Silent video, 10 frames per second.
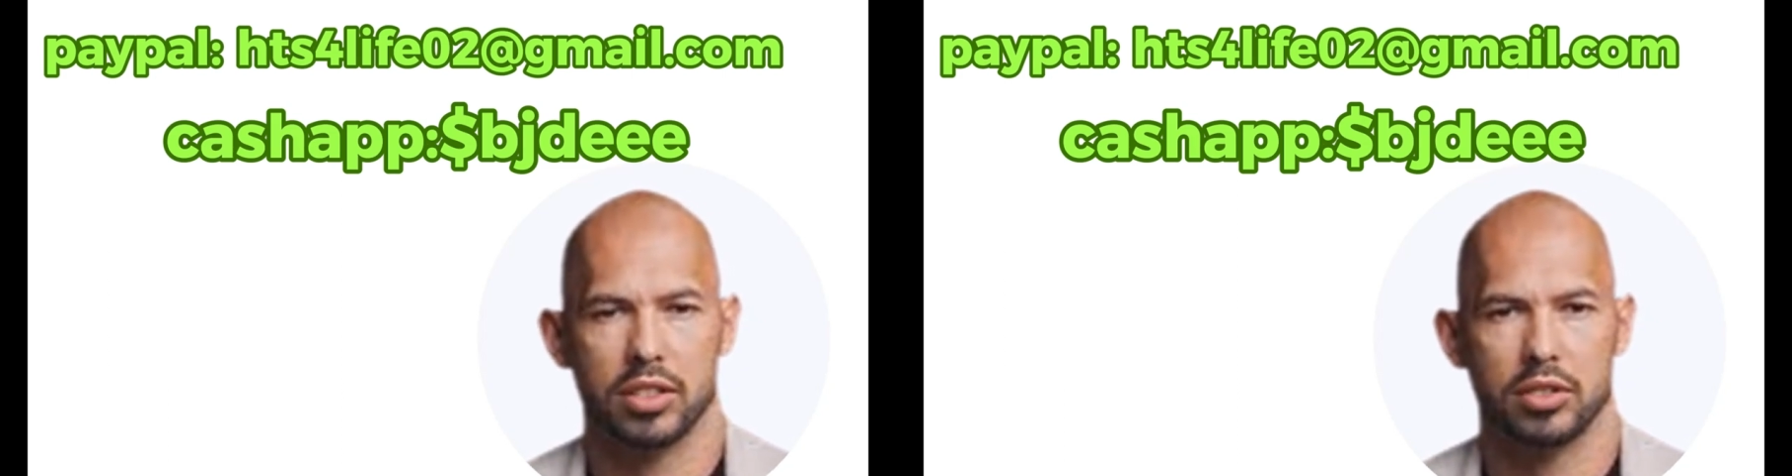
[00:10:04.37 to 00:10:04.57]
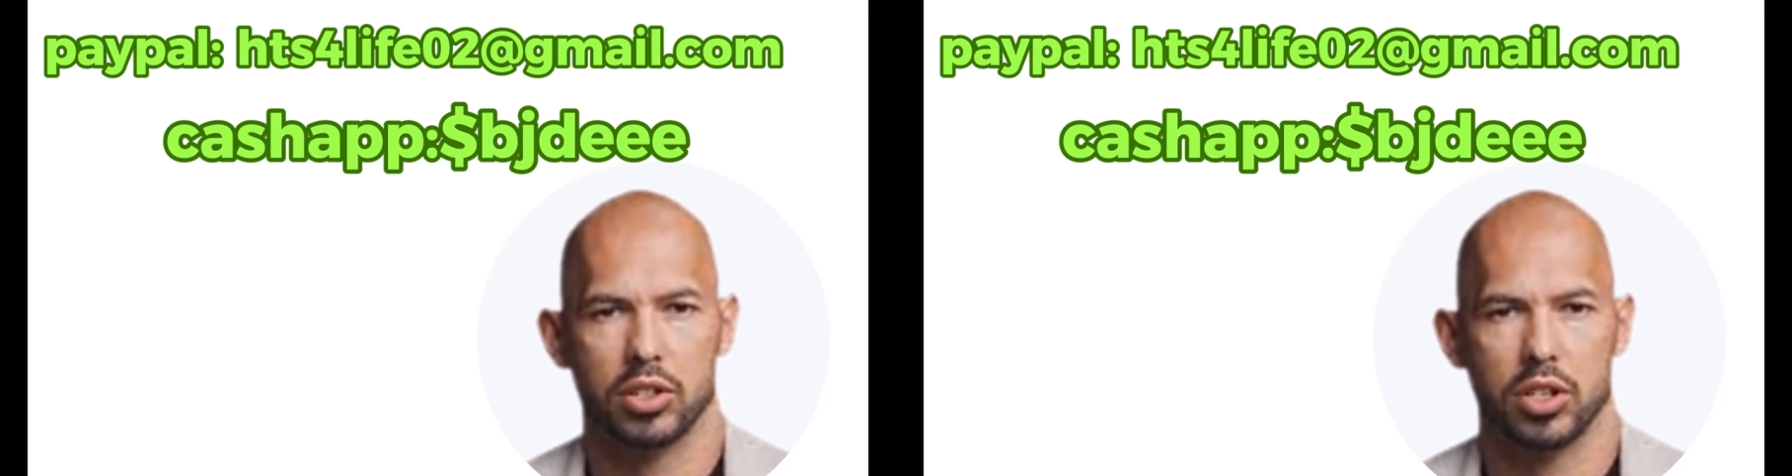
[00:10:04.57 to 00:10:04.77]

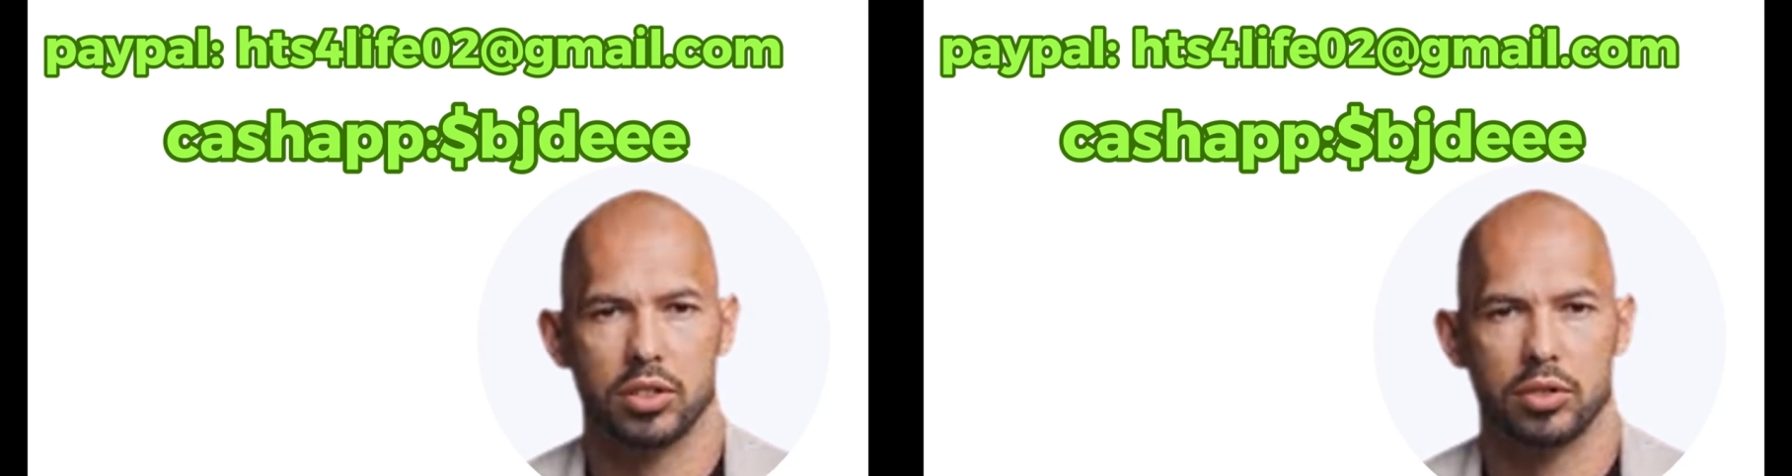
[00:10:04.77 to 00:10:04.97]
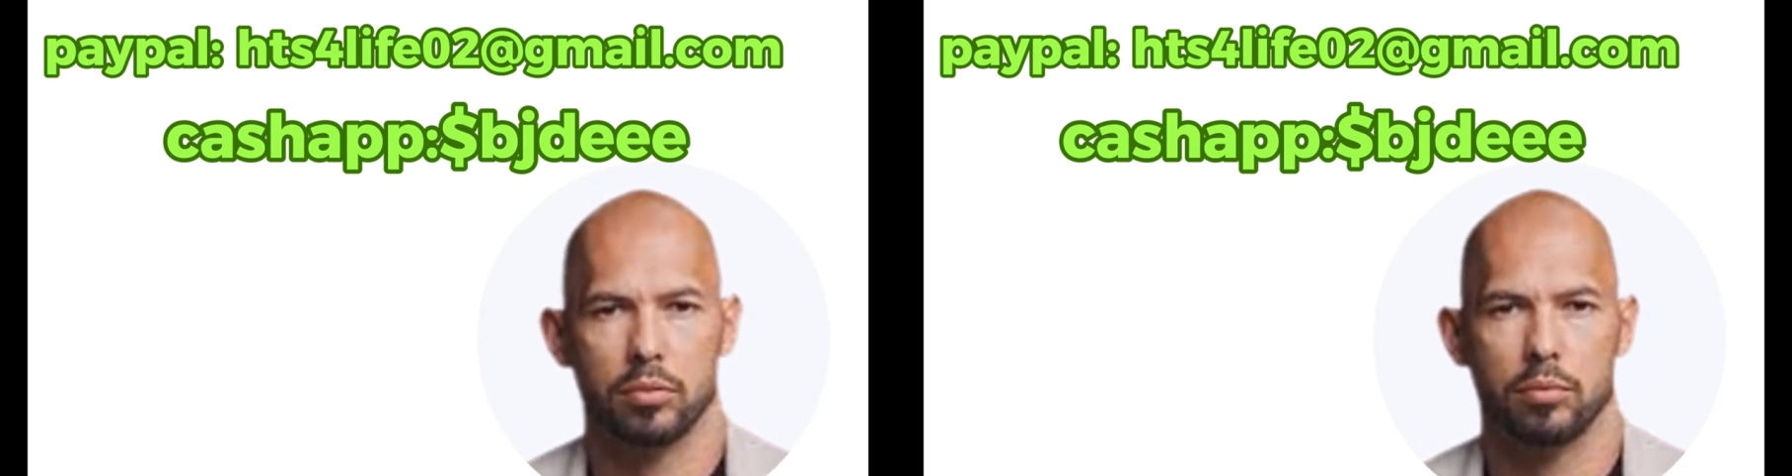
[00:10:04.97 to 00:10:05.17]
or make a
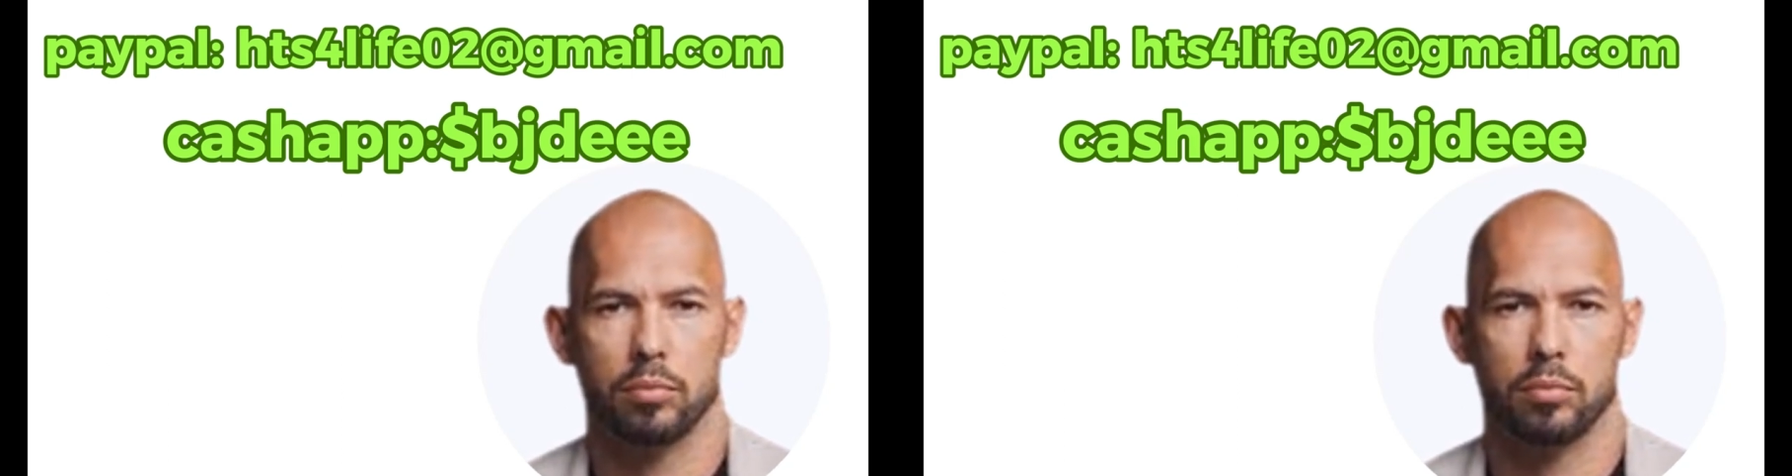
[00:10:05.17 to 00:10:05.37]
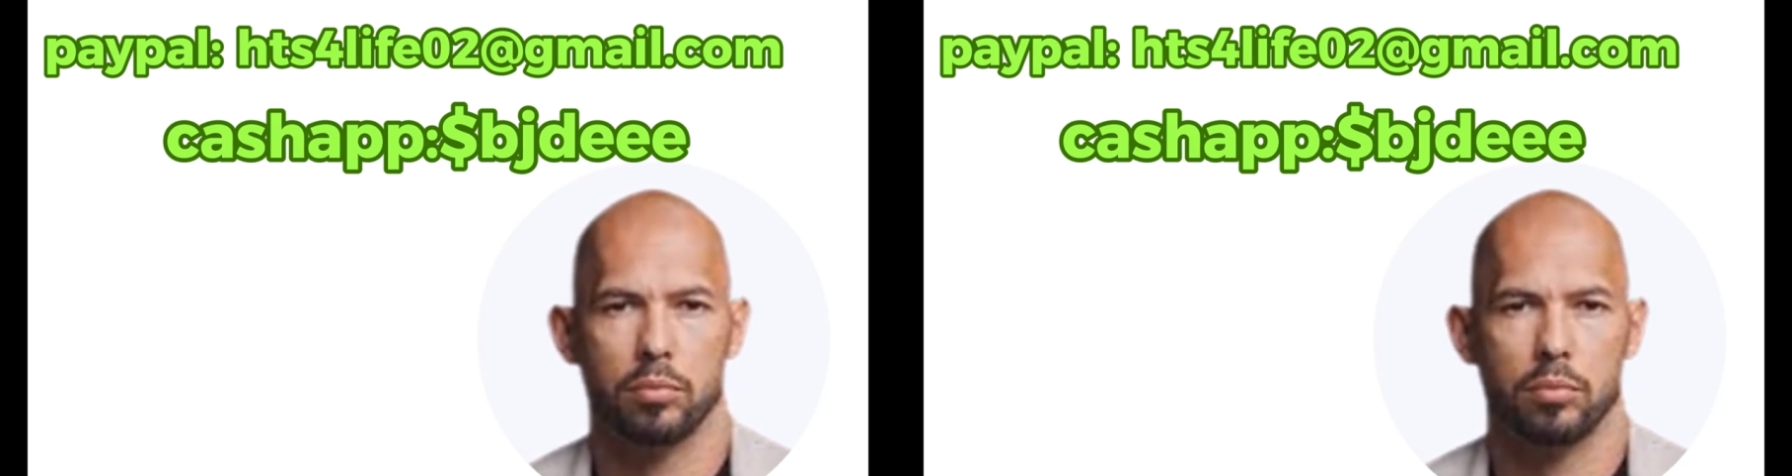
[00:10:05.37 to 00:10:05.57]

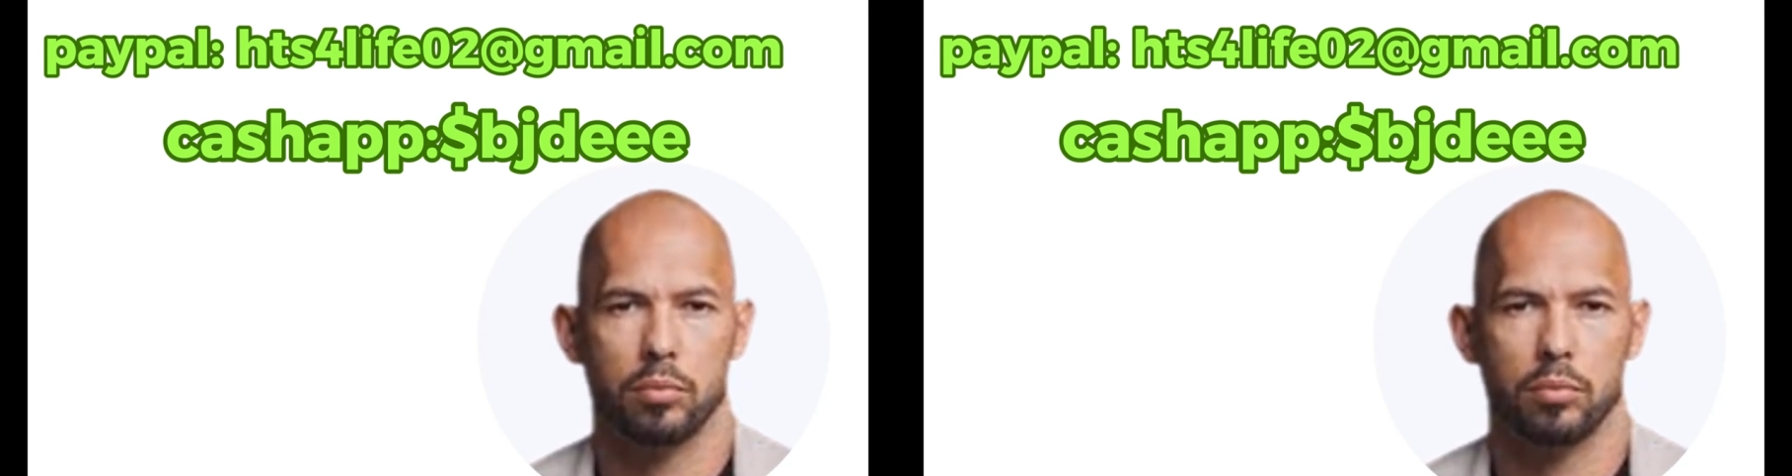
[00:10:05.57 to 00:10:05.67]
contribution to the